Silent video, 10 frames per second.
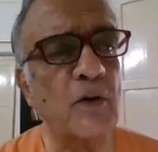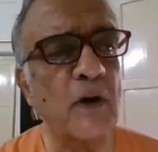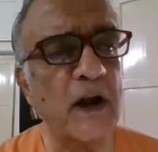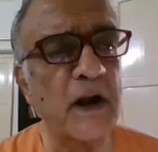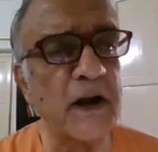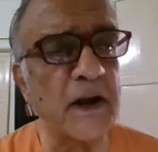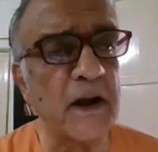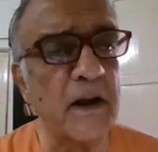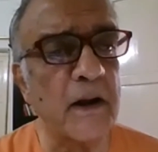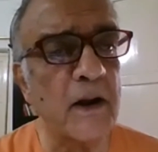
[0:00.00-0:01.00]
to learn.
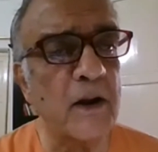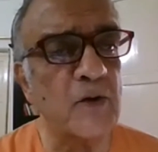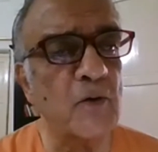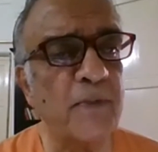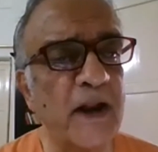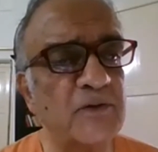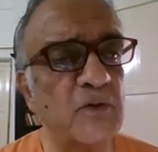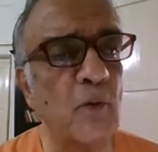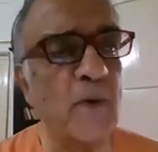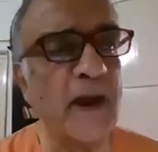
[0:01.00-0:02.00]
You play
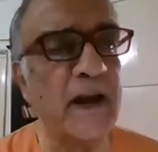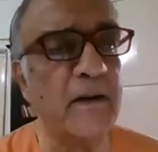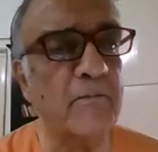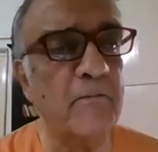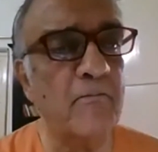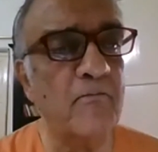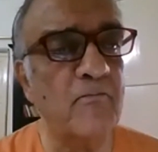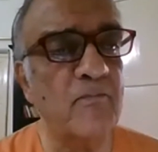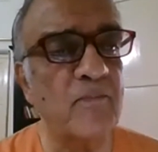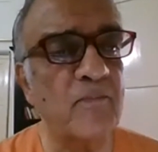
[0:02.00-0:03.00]
so well.
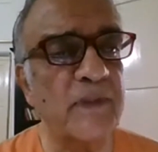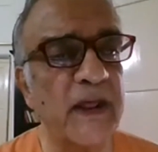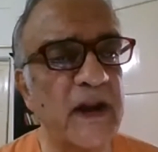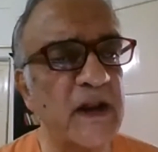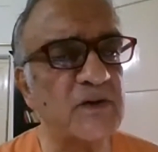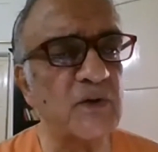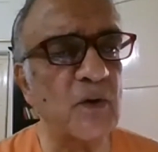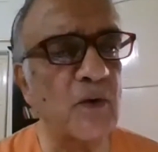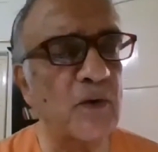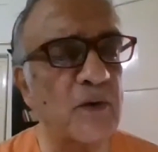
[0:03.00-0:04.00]
There is
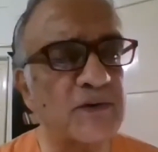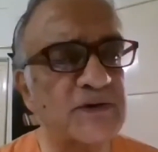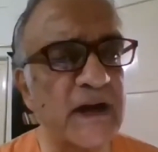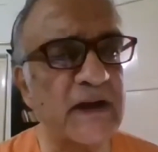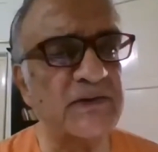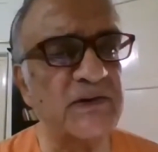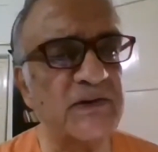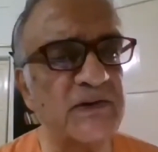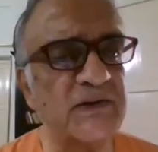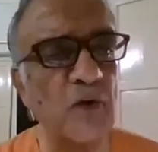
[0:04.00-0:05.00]
no jealousy,
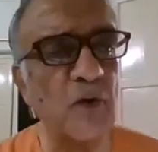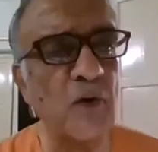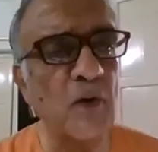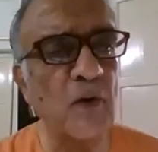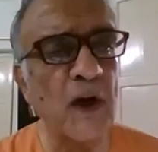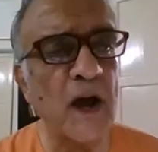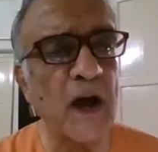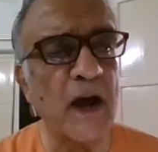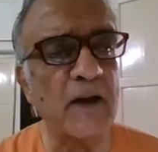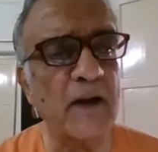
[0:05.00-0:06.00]
there is no
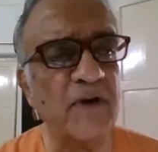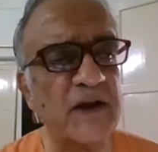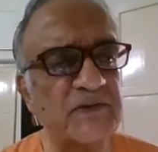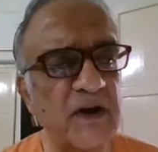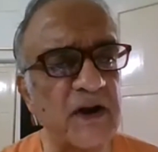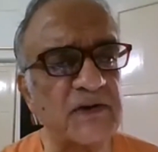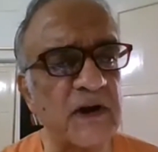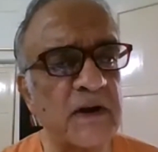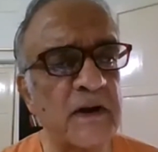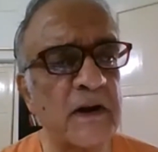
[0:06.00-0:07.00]

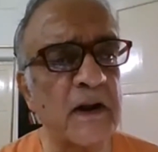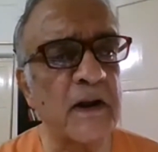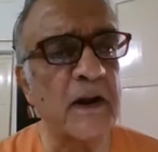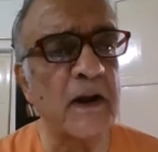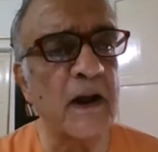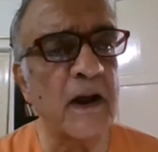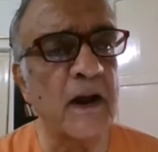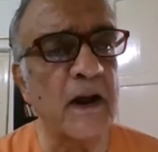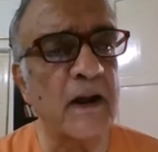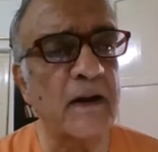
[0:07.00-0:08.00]
frustration,
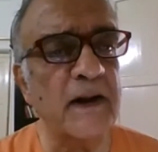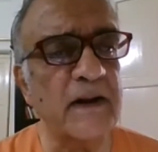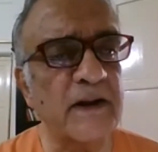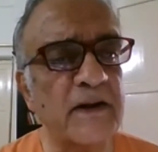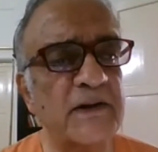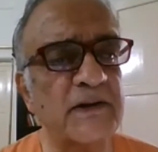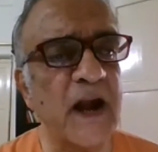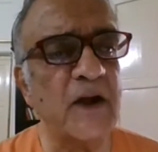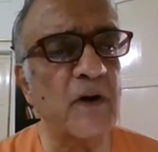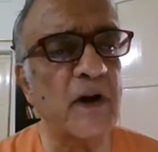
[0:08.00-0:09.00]
there is a
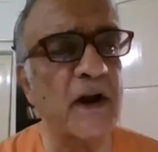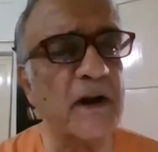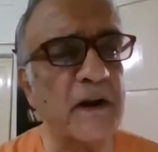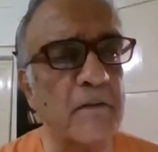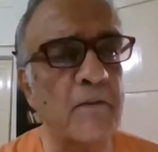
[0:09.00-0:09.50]
desire to learn.